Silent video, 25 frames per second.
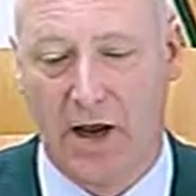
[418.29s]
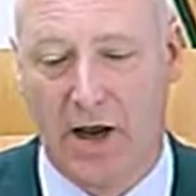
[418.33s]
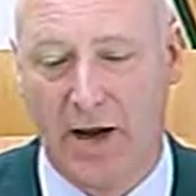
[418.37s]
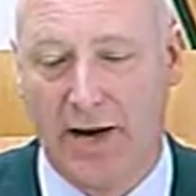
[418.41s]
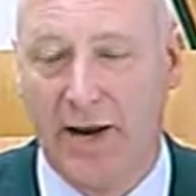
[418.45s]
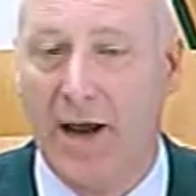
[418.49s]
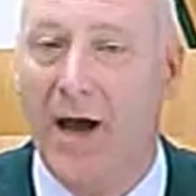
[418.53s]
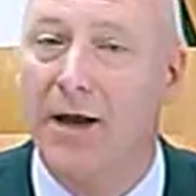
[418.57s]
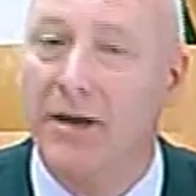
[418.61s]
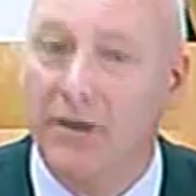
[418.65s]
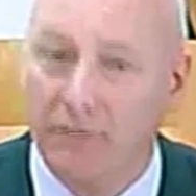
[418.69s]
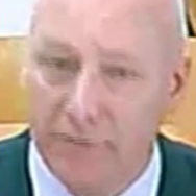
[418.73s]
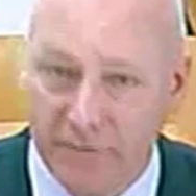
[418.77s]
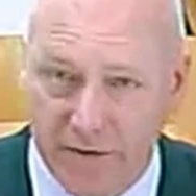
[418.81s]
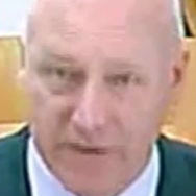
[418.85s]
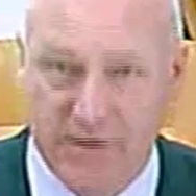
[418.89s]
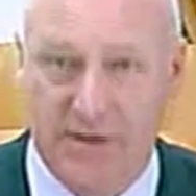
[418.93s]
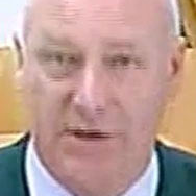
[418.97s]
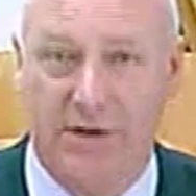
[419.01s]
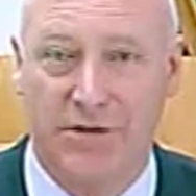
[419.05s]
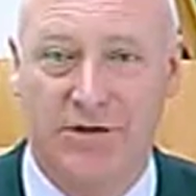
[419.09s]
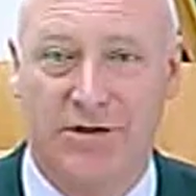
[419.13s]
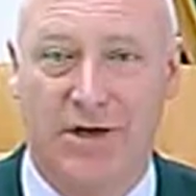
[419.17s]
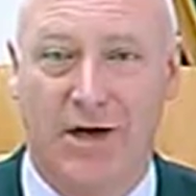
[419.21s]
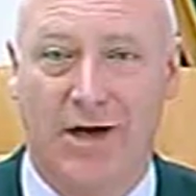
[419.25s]
I can't
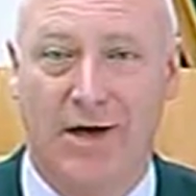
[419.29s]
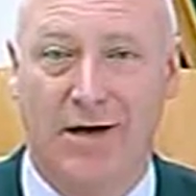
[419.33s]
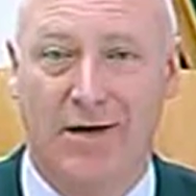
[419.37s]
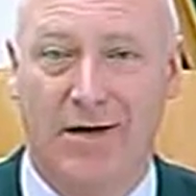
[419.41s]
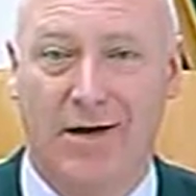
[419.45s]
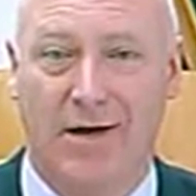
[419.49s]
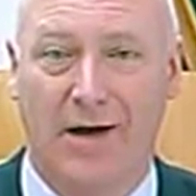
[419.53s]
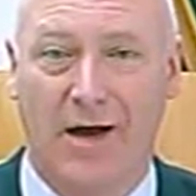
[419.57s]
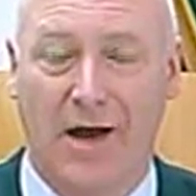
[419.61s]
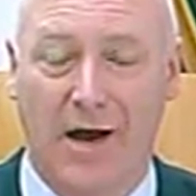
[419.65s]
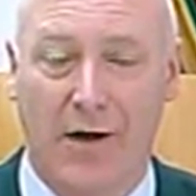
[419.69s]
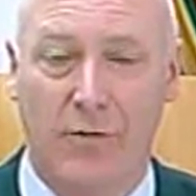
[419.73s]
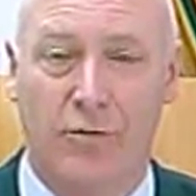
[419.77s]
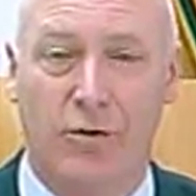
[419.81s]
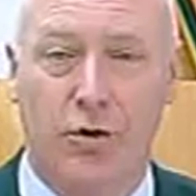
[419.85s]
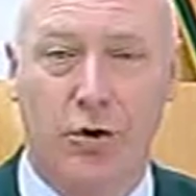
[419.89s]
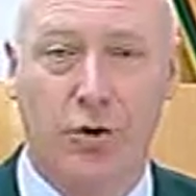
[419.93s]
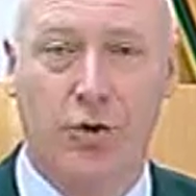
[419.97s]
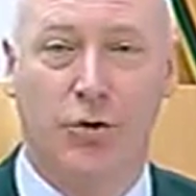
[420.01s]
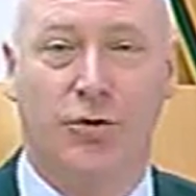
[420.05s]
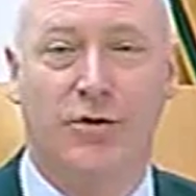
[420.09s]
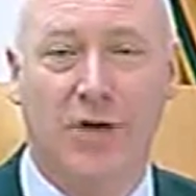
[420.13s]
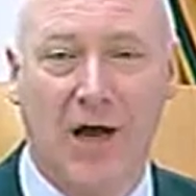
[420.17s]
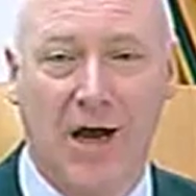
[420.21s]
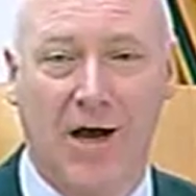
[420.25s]
envisage how you
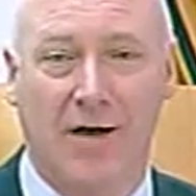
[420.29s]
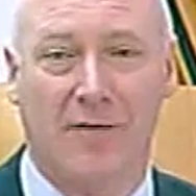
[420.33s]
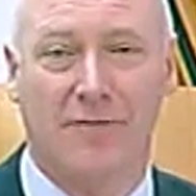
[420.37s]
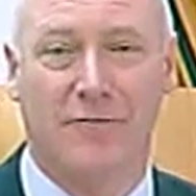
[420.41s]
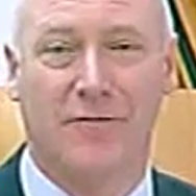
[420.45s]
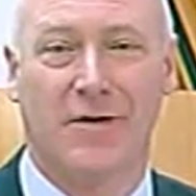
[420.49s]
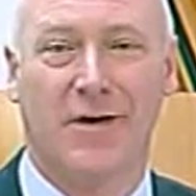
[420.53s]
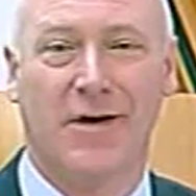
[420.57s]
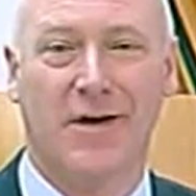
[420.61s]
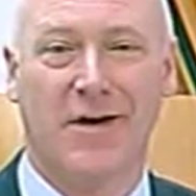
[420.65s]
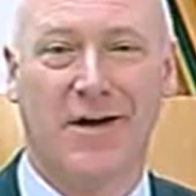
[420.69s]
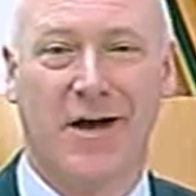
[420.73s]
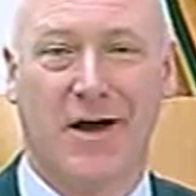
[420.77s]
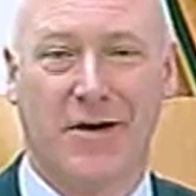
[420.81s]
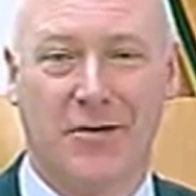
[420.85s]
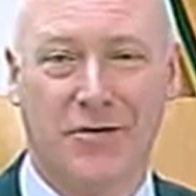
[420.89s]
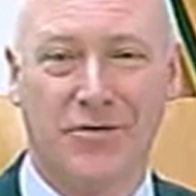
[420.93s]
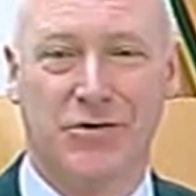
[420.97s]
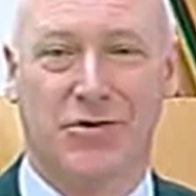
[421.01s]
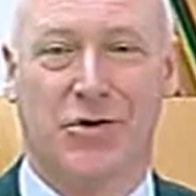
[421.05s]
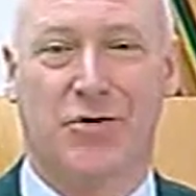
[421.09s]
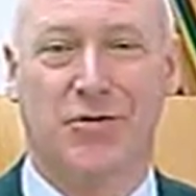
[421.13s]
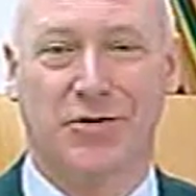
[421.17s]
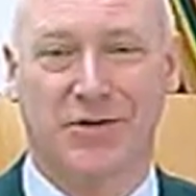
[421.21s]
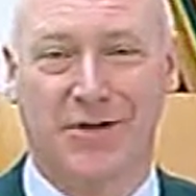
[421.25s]
could have a
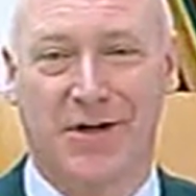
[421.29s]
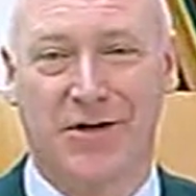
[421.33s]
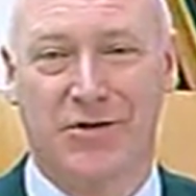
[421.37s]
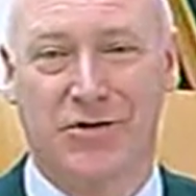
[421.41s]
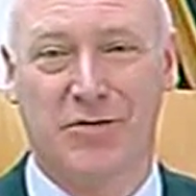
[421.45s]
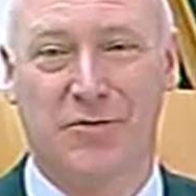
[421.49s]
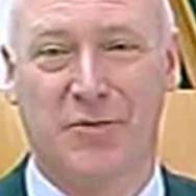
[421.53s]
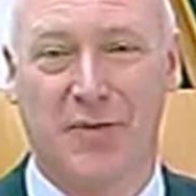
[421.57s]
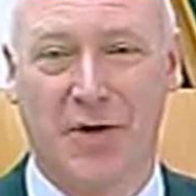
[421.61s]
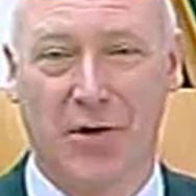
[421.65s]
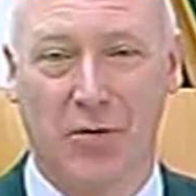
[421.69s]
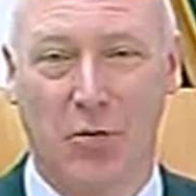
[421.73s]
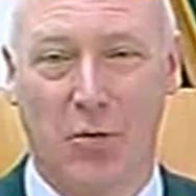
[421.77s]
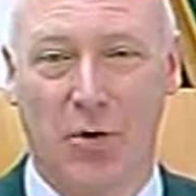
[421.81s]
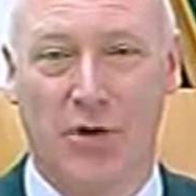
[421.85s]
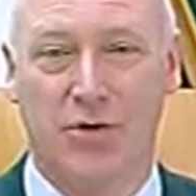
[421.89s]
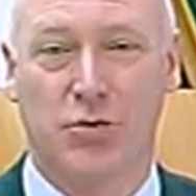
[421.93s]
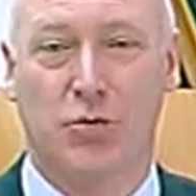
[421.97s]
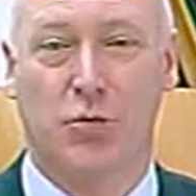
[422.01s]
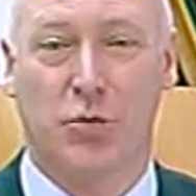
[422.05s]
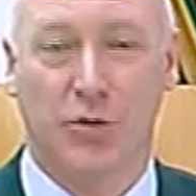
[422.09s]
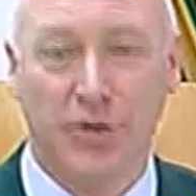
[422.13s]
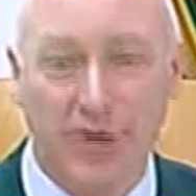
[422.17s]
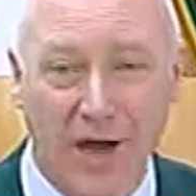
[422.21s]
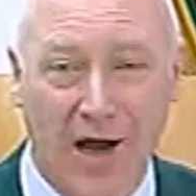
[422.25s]
consolidation bill
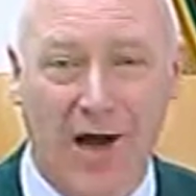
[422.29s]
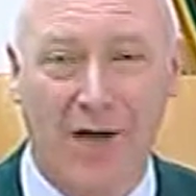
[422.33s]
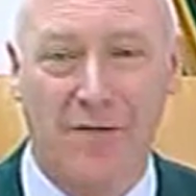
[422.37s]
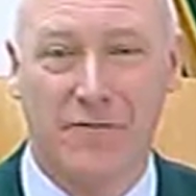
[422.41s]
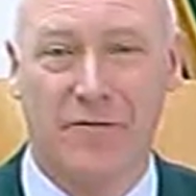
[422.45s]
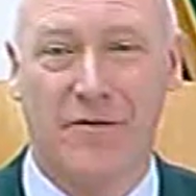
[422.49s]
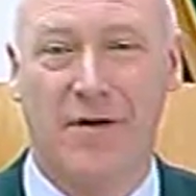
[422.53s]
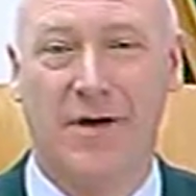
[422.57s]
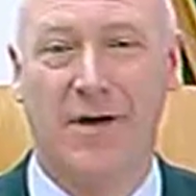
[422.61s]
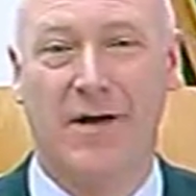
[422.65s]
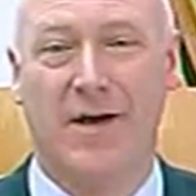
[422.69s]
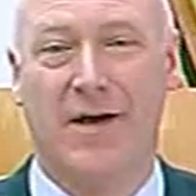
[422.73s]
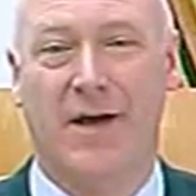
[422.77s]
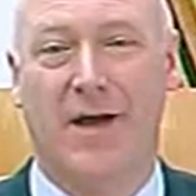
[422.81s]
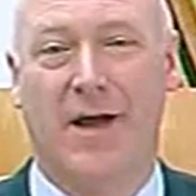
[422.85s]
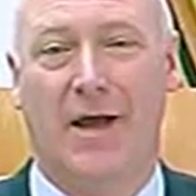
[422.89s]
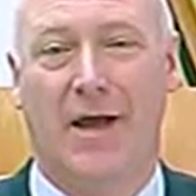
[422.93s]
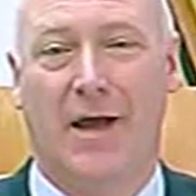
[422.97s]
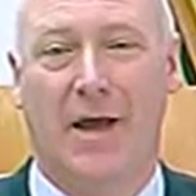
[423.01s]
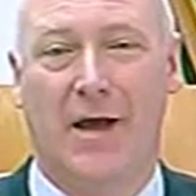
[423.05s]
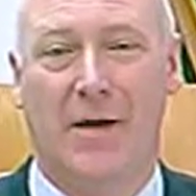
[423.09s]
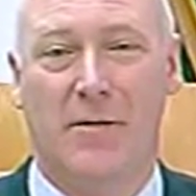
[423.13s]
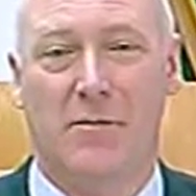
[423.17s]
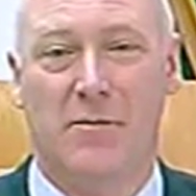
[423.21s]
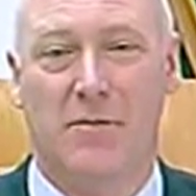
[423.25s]
which would have
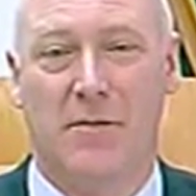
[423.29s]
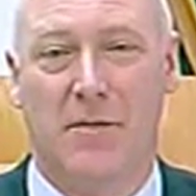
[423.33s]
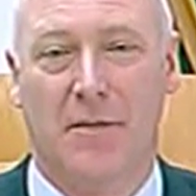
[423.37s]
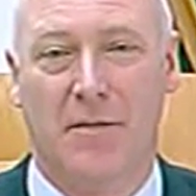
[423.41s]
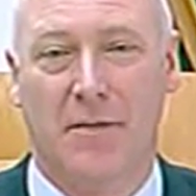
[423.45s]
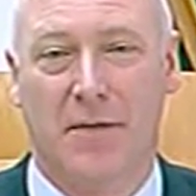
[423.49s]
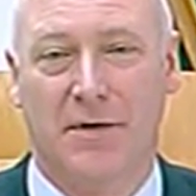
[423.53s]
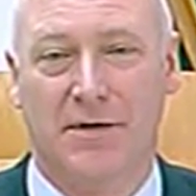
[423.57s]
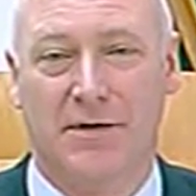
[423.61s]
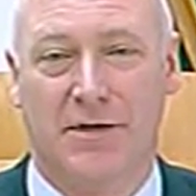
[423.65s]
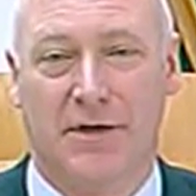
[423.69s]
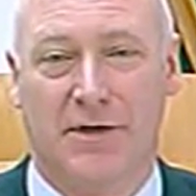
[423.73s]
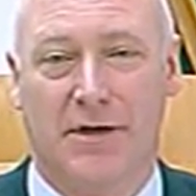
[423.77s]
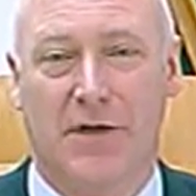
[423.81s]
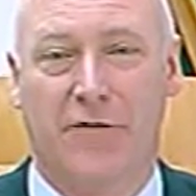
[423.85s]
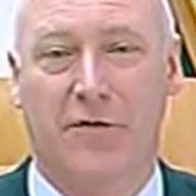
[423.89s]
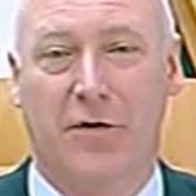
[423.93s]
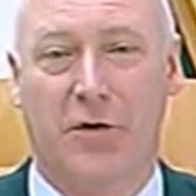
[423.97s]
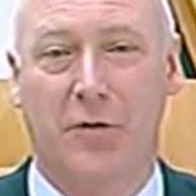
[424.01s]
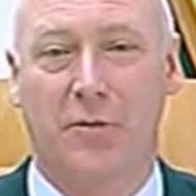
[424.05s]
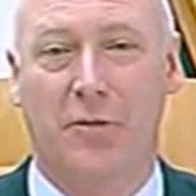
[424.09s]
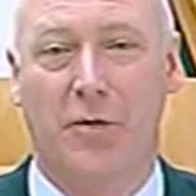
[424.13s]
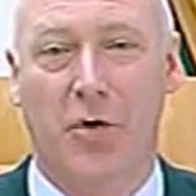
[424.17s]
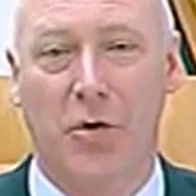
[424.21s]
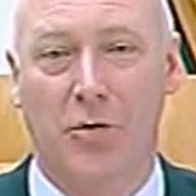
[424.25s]

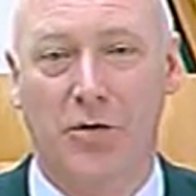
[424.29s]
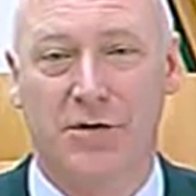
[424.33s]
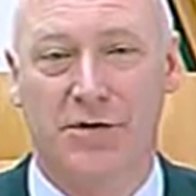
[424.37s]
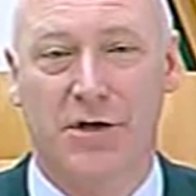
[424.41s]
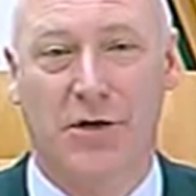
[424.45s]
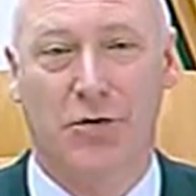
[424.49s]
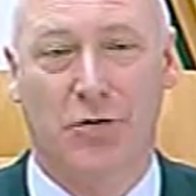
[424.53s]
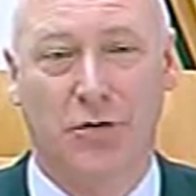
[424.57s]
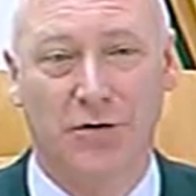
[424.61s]
significant policy